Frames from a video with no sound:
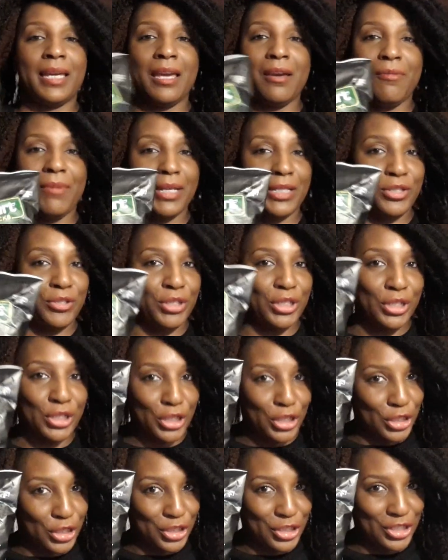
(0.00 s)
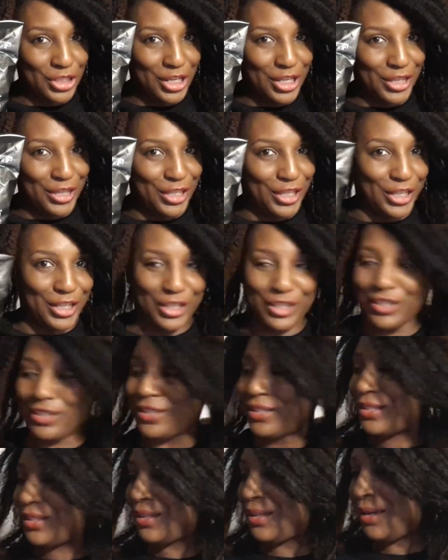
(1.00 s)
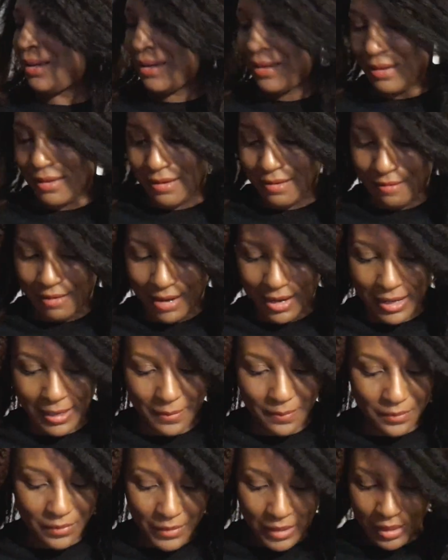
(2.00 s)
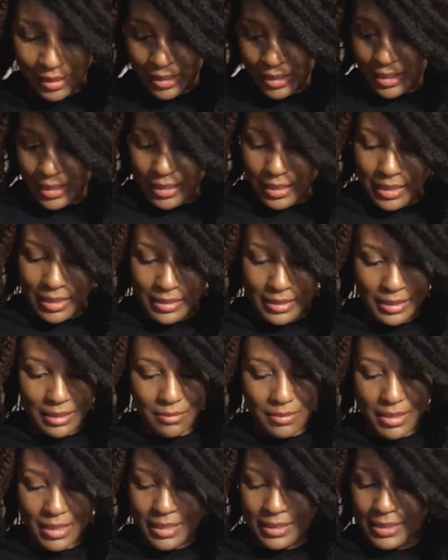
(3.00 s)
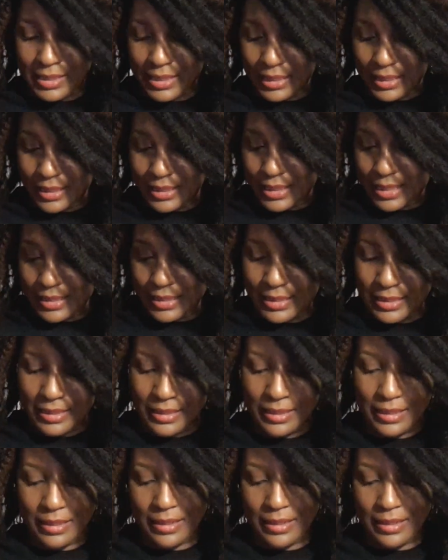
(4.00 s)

I can't wait to indulge in these. Alright. Let's see what else I got in